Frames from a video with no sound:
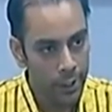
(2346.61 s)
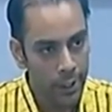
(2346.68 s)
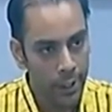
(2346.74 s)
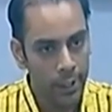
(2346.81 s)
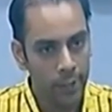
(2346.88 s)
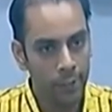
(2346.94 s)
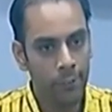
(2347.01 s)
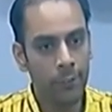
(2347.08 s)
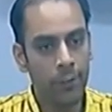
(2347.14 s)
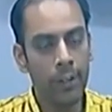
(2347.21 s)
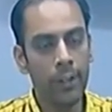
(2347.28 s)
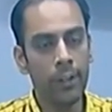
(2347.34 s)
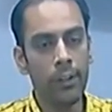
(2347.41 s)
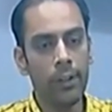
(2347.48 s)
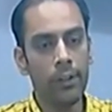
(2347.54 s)
And if
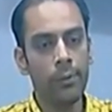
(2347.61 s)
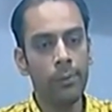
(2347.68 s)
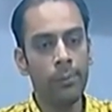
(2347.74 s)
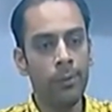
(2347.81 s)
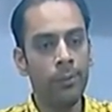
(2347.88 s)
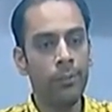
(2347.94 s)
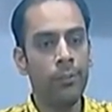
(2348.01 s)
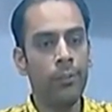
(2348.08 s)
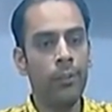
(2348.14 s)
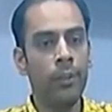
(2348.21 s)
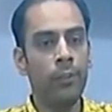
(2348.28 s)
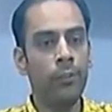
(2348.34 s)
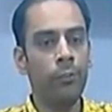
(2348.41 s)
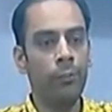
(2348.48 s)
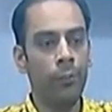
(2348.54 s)
one group of
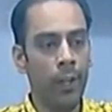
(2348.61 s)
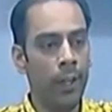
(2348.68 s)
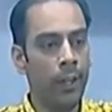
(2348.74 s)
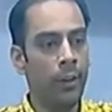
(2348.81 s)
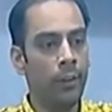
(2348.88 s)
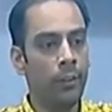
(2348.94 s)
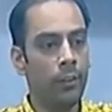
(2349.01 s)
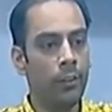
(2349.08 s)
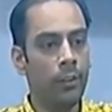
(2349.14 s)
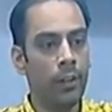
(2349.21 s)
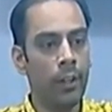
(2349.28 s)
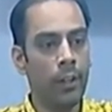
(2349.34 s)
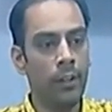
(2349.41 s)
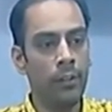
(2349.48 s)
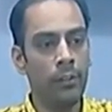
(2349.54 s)
students fail or
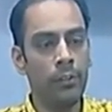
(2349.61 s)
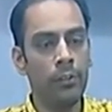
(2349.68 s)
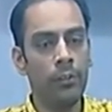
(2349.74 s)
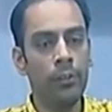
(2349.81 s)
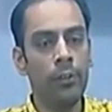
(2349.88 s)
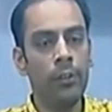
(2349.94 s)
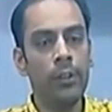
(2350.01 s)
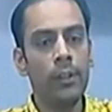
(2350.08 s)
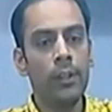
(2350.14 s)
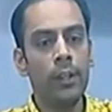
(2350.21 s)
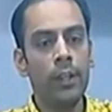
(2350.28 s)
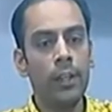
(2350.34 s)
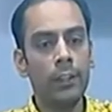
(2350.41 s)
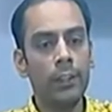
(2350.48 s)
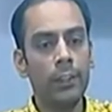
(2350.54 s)
tries to
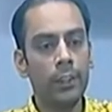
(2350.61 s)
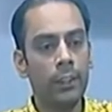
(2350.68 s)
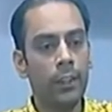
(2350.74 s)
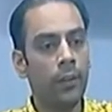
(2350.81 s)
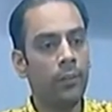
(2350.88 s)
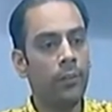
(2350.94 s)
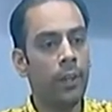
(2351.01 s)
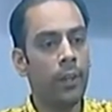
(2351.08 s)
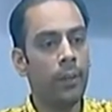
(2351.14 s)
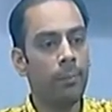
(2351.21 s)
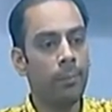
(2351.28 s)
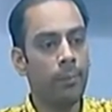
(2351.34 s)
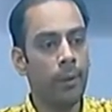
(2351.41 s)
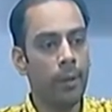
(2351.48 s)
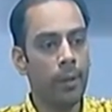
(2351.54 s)
shut down their
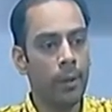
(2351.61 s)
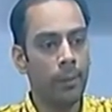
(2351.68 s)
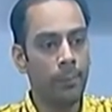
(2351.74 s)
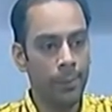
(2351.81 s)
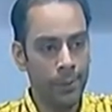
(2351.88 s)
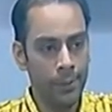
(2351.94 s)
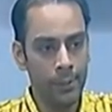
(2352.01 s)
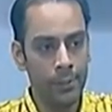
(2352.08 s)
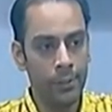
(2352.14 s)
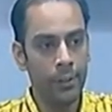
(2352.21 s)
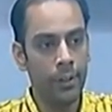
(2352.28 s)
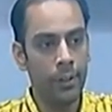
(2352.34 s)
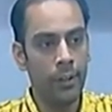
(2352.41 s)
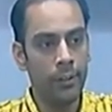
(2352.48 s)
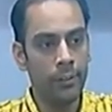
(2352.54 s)
operations
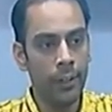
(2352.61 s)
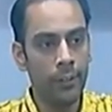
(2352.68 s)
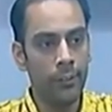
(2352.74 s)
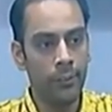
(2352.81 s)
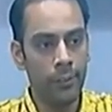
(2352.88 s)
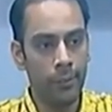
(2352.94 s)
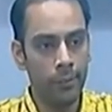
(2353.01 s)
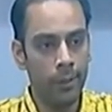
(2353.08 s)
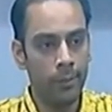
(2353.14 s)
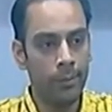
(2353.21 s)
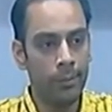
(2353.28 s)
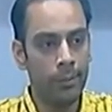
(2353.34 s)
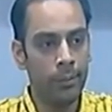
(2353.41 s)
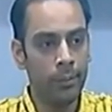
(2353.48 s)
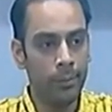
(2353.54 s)
or exit from the
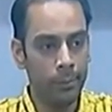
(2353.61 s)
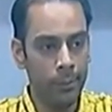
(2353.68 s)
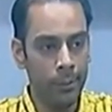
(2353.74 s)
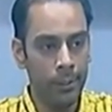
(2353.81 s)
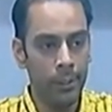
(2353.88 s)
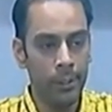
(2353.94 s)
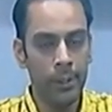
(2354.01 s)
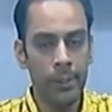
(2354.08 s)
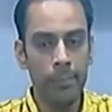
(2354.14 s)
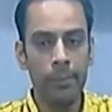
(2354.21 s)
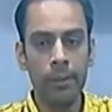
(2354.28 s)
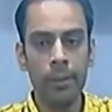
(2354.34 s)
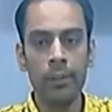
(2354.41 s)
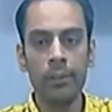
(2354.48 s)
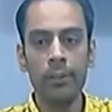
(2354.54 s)
business operation
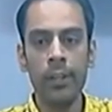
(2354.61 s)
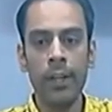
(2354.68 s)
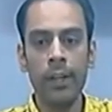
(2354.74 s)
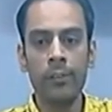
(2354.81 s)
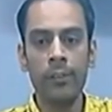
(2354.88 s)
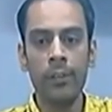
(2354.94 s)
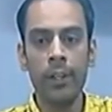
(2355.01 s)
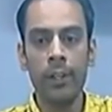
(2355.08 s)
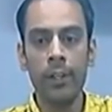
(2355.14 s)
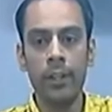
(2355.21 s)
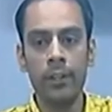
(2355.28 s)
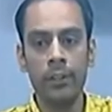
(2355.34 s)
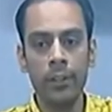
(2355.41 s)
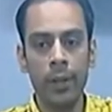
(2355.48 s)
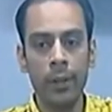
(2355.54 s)
because they have to take
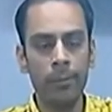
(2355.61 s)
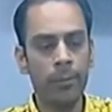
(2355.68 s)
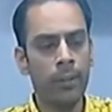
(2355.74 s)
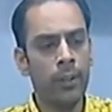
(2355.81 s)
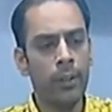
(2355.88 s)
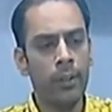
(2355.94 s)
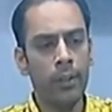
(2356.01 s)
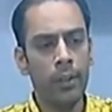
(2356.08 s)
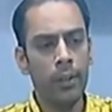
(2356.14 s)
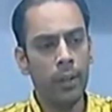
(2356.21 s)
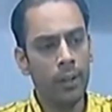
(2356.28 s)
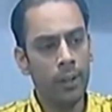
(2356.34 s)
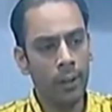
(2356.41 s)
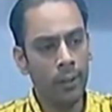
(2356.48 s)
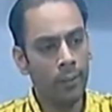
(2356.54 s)
their jobs,
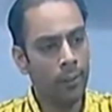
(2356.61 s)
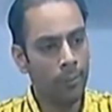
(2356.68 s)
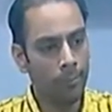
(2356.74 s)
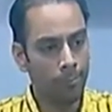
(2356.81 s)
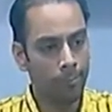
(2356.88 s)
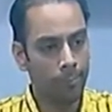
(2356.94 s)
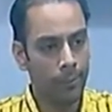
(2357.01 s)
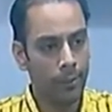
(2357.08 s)
allow them